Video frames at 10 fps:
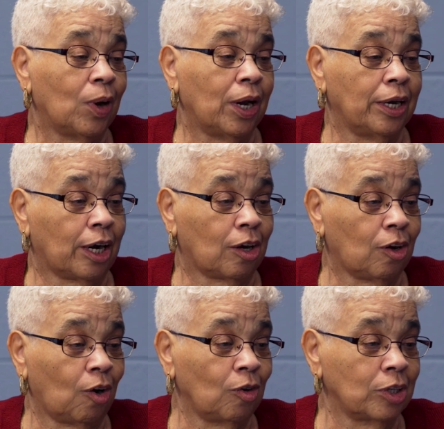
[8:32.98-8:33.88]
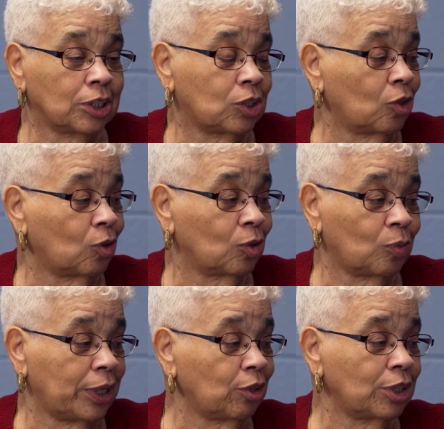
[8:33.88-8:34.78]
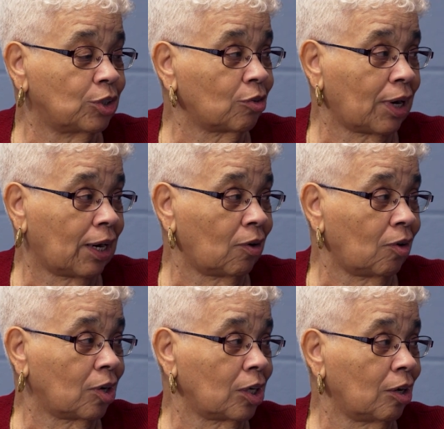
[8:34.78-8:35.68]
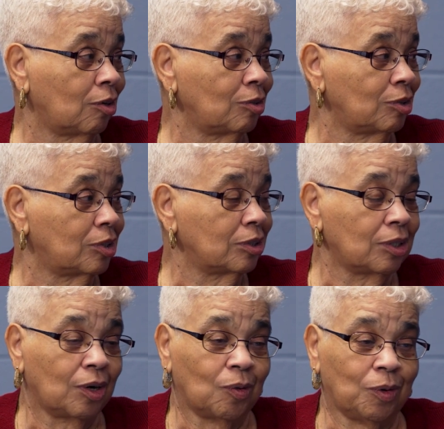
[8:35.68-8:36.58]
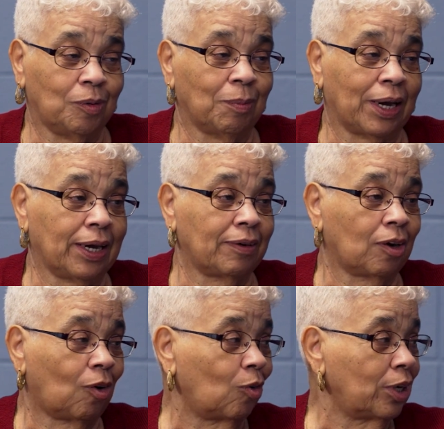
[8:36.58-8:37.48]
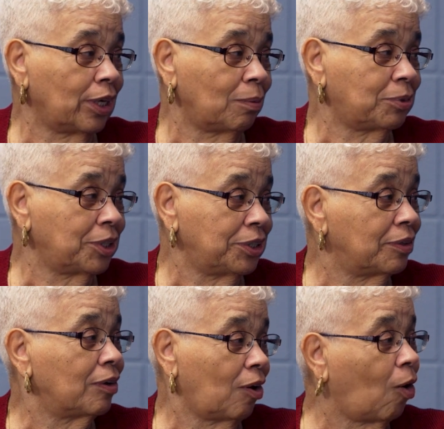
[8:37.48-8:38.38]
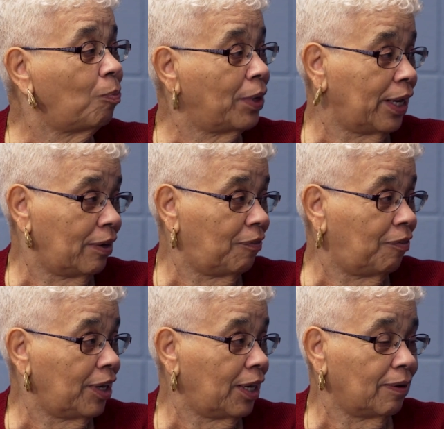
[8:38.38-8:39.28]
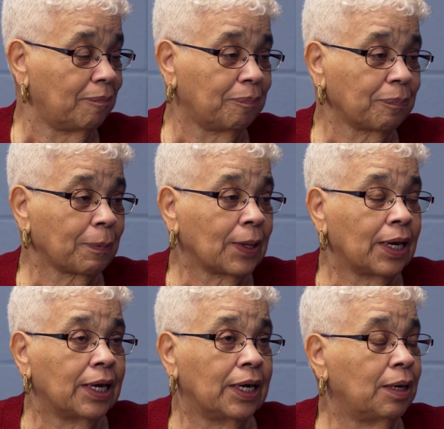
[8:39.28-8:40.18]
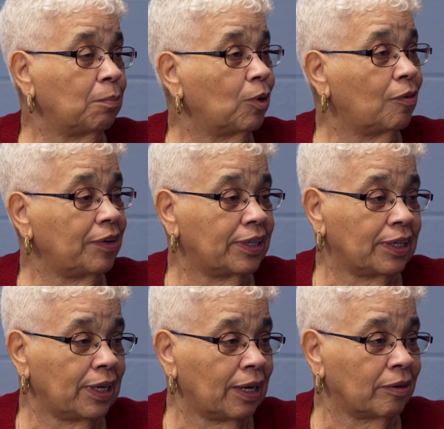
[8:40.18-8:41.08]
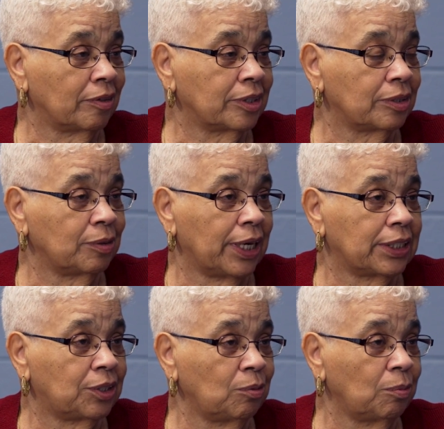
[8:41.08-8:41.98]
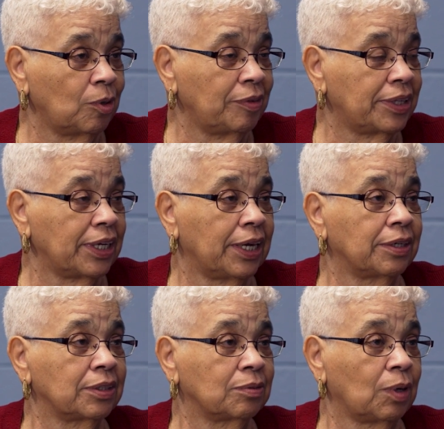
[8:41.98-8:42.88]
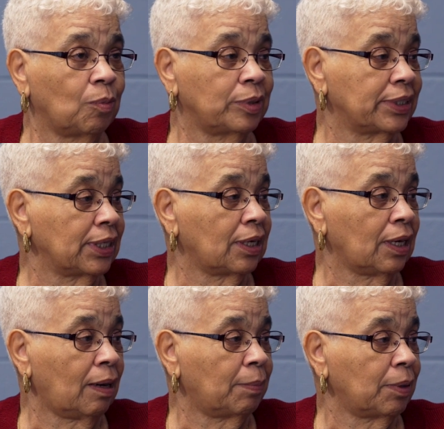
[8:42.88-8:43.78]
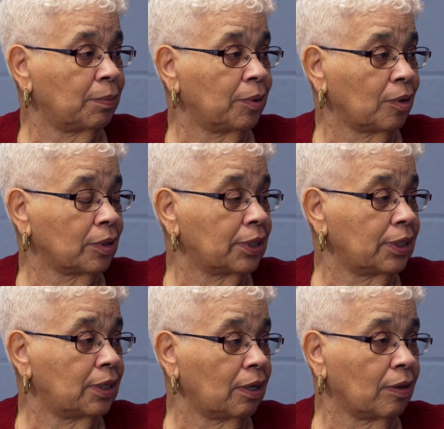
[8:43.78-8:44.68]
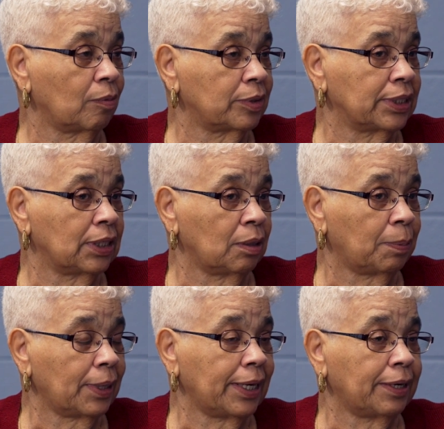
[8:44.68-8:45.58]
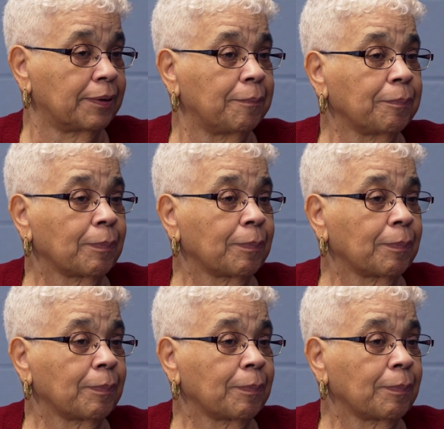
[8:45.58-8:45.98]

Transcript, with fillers: In the clothing store, we couldn't try on clothes. We might have to hold it up to you and hope that it fit. In the movie theaters, we had two movie theaters. One was in Glymont, Maryland, and the other was in La Plata,